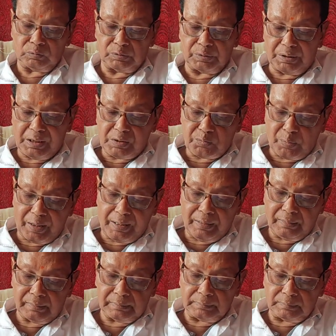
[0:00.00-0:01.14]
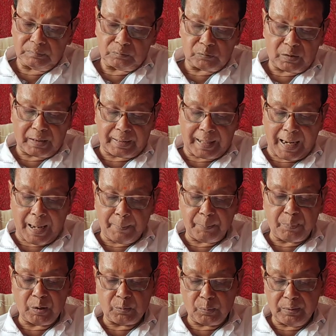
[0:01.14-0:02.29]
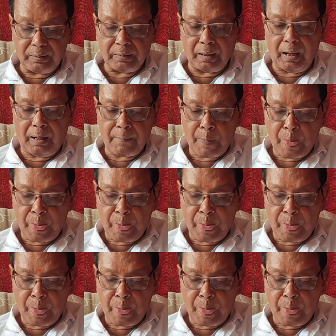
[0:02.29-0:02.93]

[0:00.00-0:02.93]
In this way, the gap between the